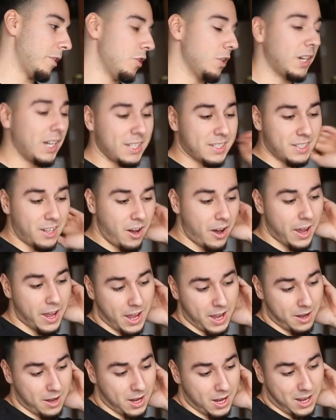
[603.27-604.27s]
mean, you guys saw it,
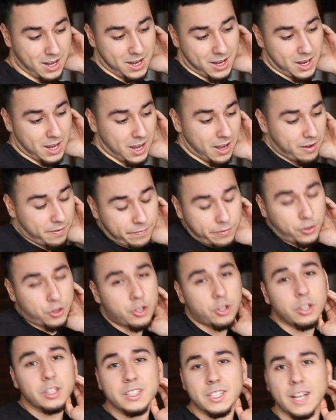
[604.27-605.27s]
and it for
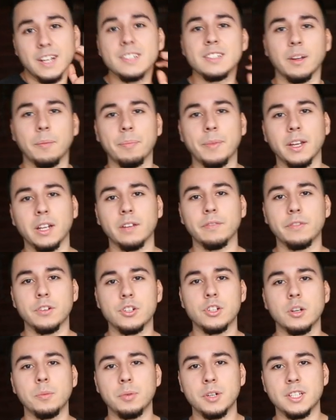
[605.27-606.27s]
sure does something. It for
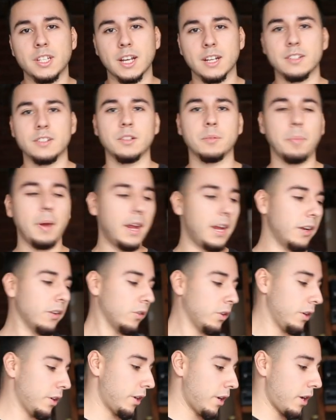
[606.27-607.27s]
sure protects your paint
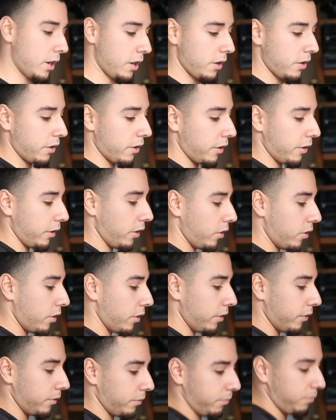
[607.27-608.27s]

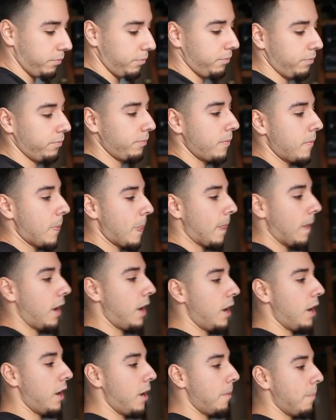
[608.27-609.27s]
or
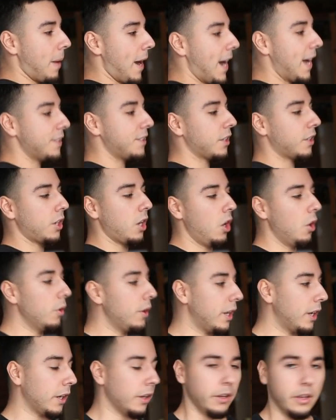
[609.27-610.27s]
adds a
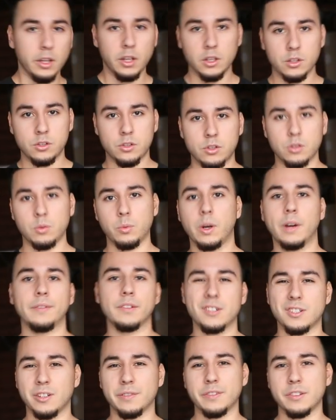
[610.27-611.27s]
coating to
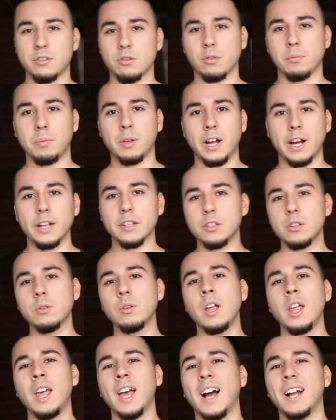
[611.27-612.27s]
whatever surface you apply
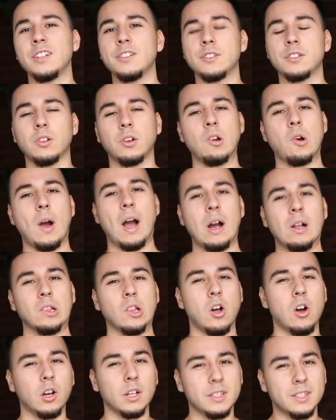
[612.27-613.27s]
to. I just don't know how
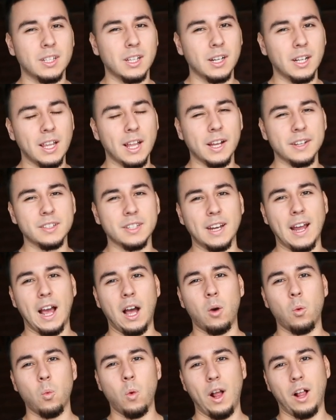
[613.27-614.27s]
long it's going to last and
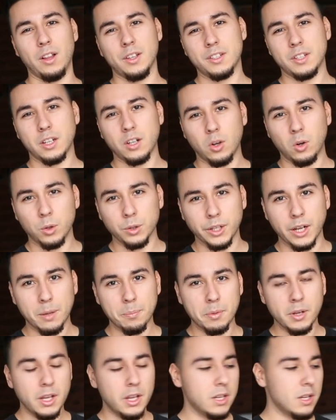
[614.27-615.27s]
how well it's going to hold
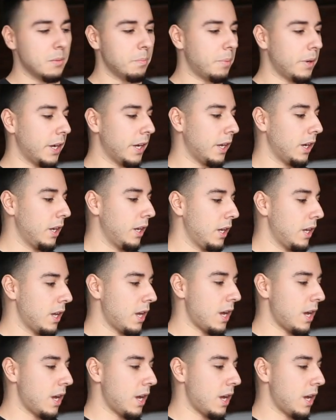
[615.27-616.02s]
up. But